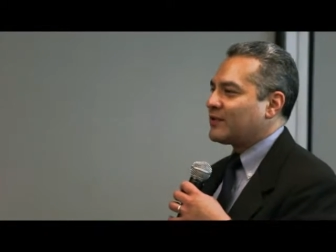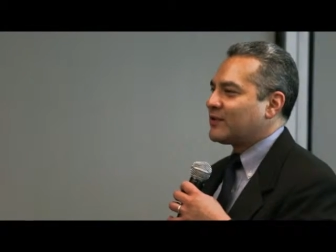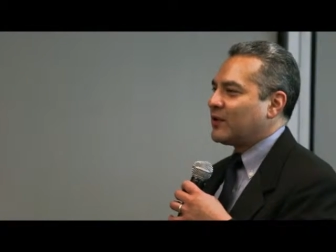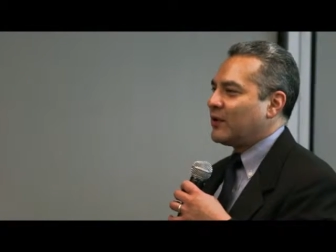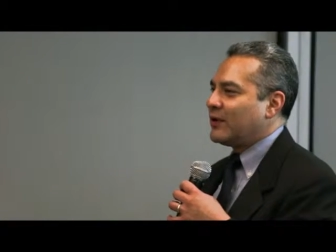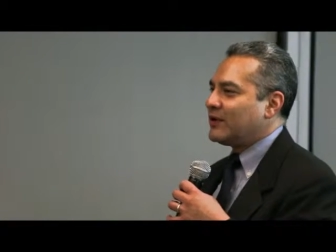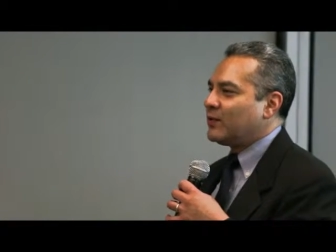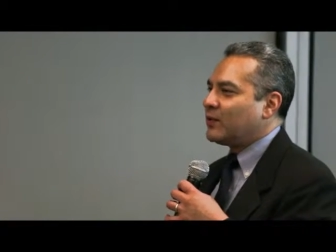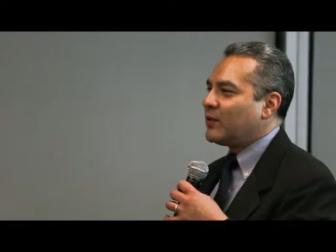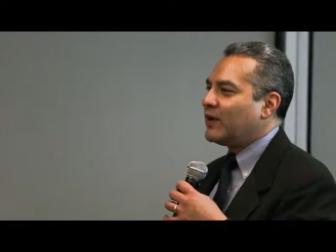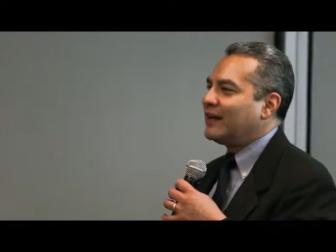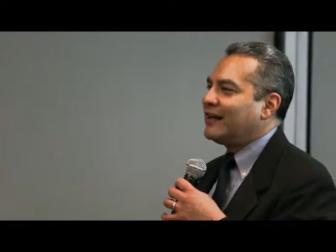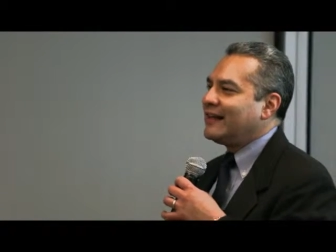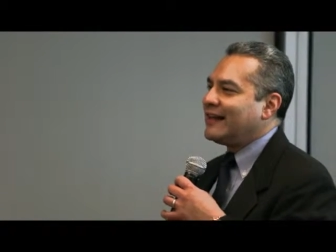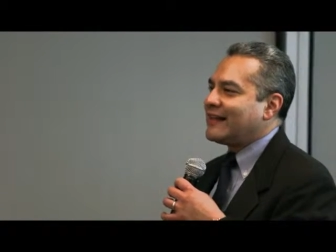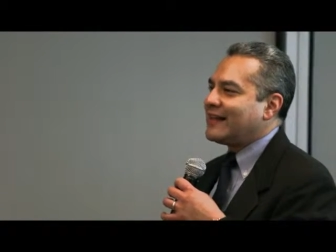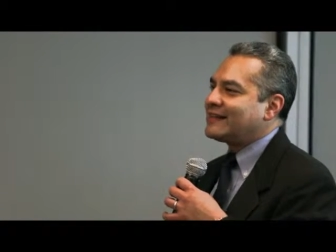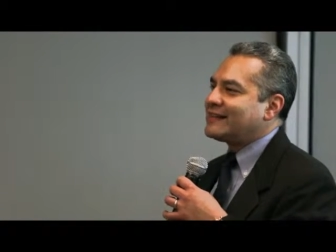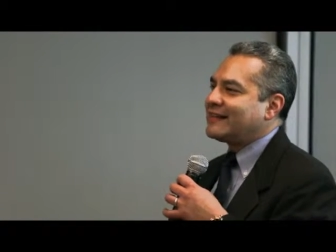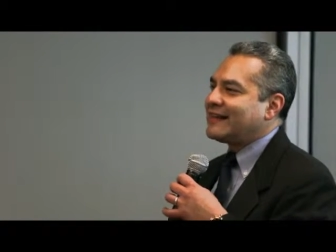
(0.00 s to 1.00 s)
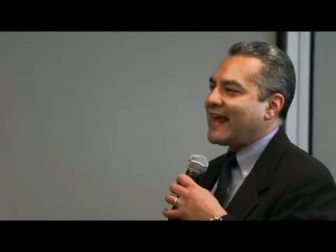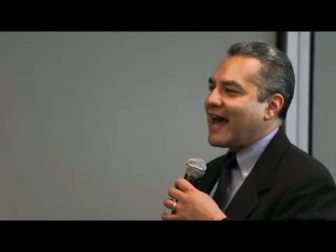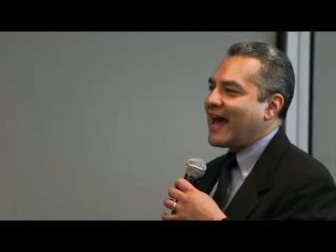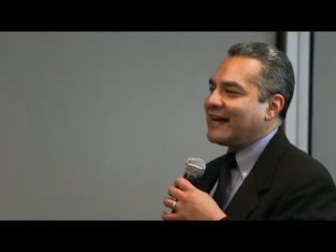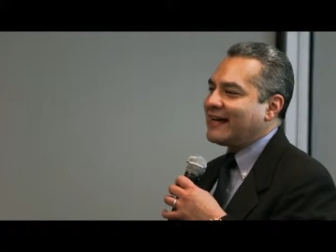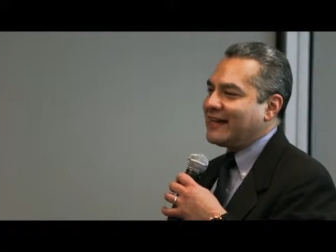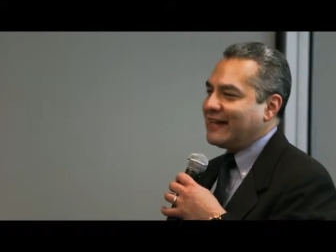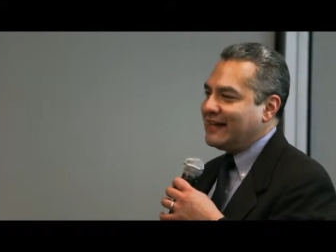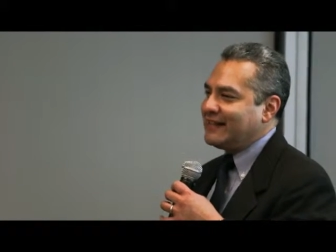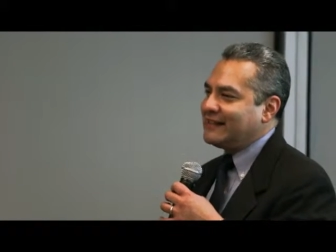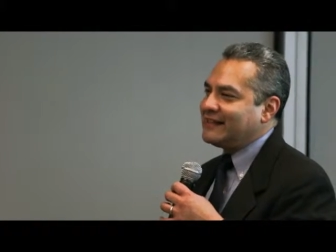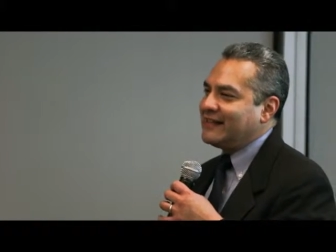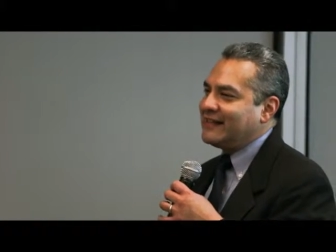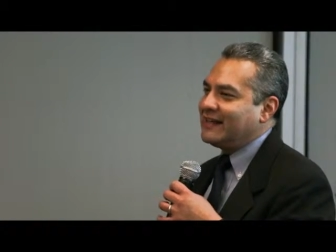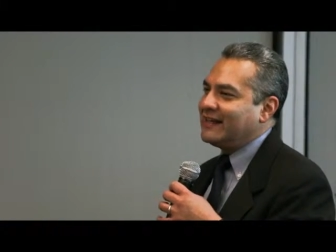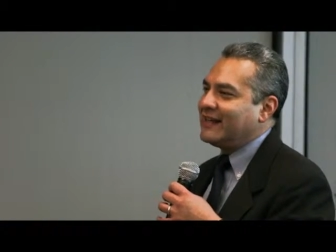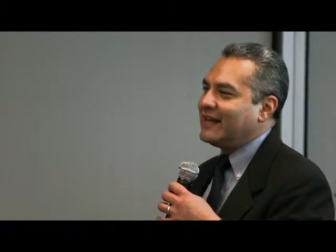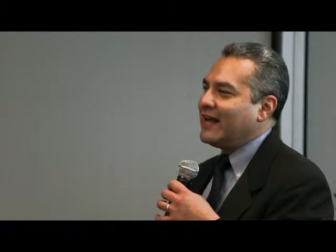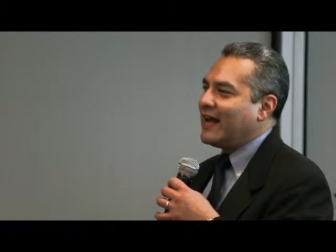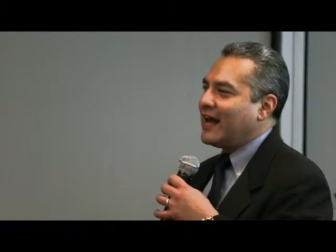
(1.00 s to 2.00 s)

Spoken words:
So it really is that easy,